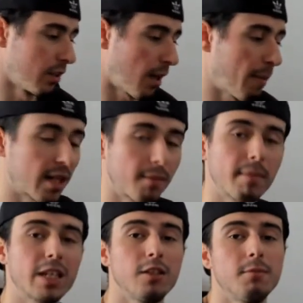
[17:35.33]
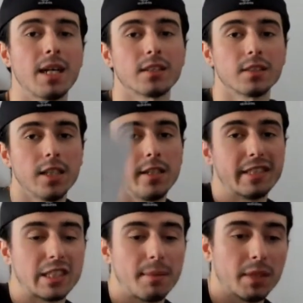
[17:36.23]
I'm about to make you my slave
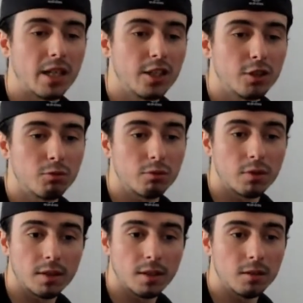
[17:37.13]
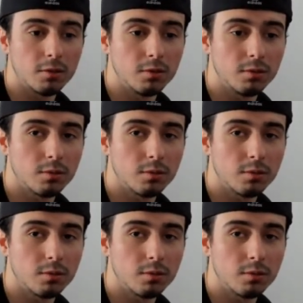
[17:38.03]
because I'm the under... Oh.